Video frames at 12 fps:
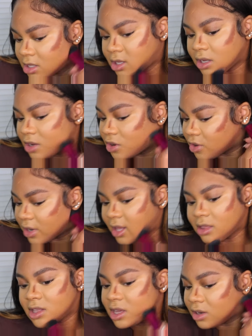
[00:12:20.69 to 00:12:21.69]
It's going to
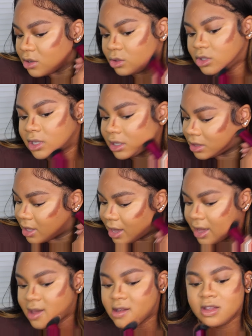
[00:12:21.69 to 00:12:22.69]
create the illusion
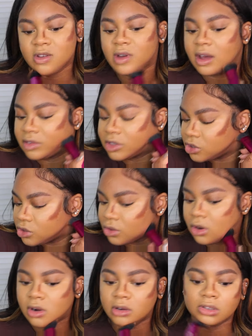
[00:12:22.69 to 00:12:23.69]
that you have a
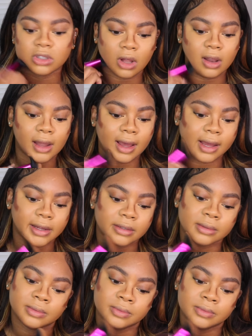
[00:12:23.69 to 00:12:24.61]
strong jawline,